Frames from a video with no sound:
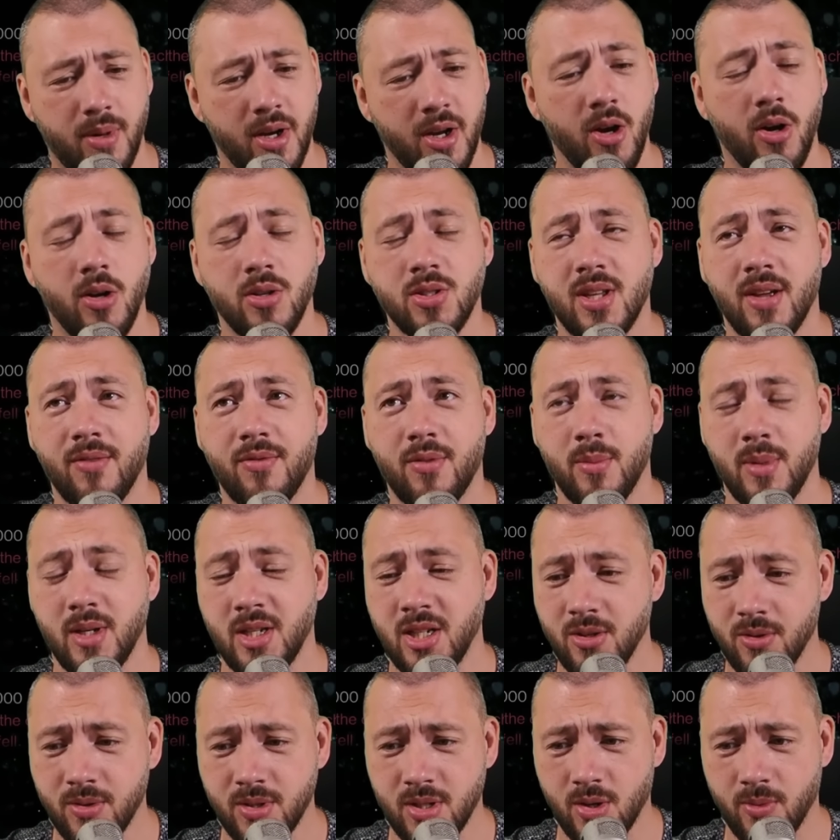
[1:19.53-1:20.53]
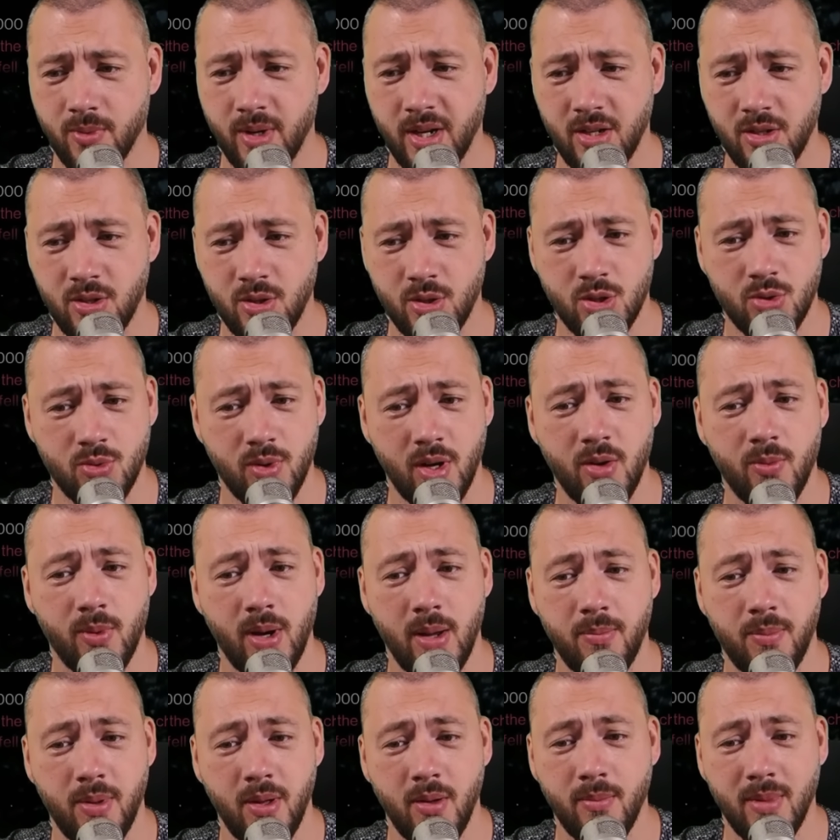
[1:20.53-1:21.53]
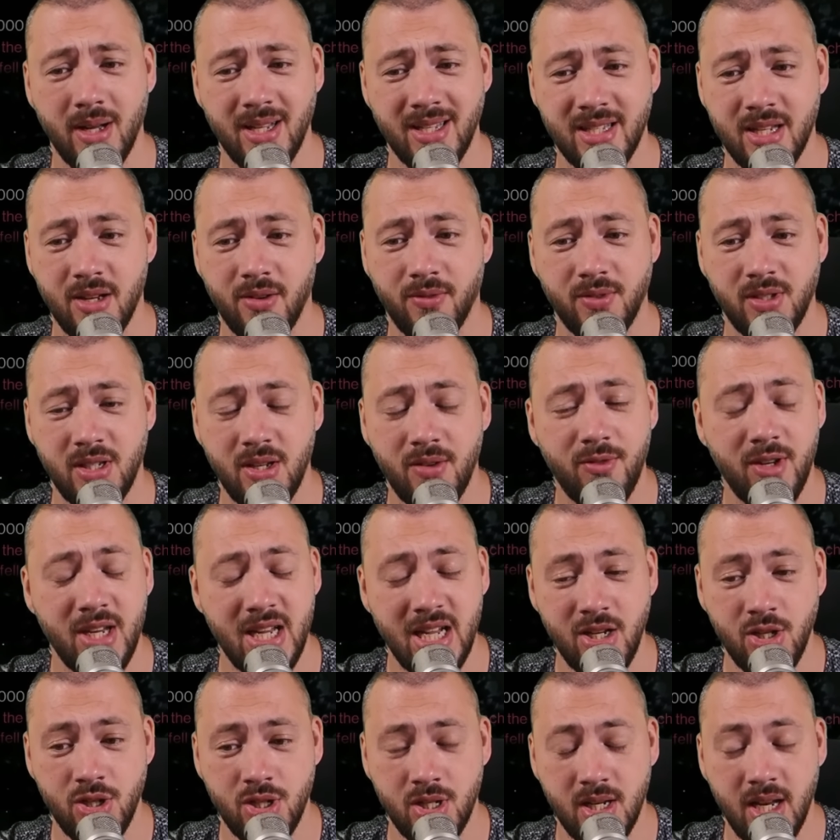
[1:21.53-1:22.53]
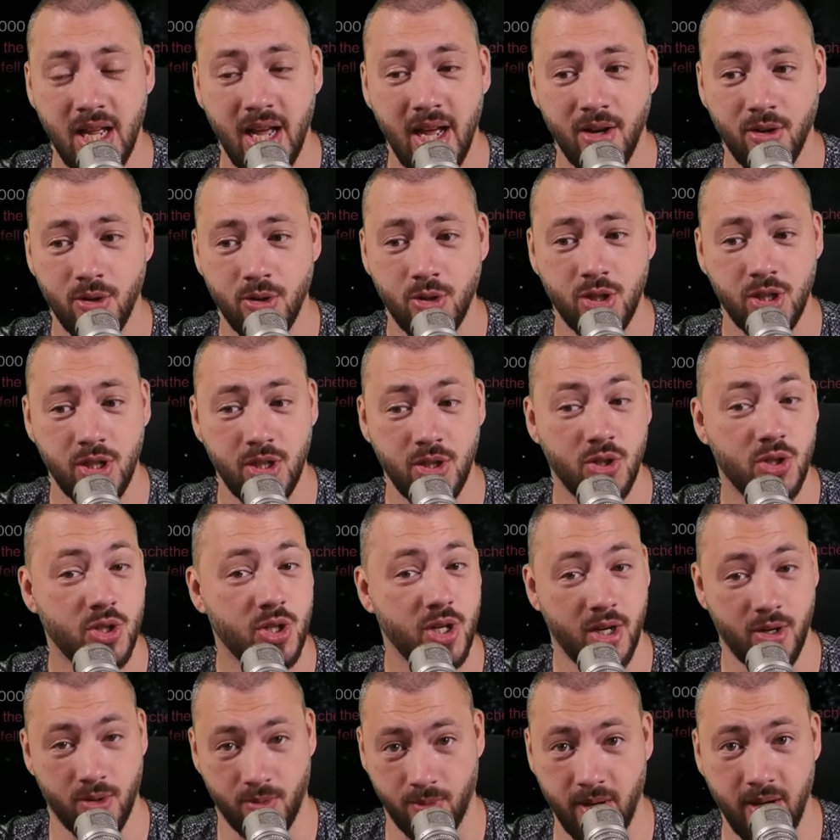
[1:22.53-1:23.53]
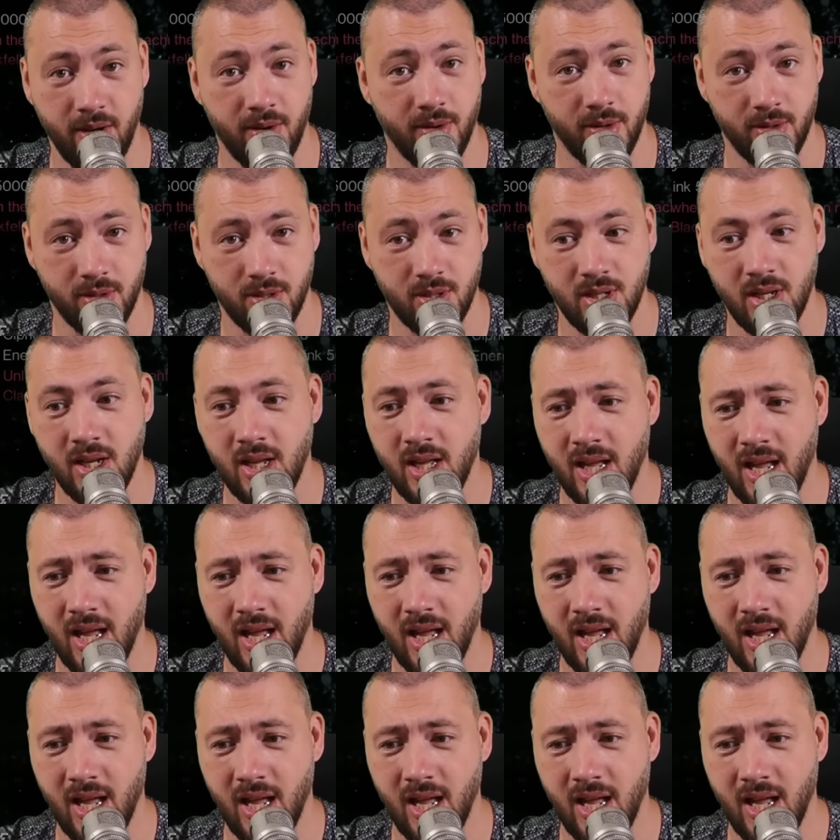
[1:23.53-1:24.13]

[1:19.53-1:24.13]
I also have the materials already to straight away build myself deviation energy generators.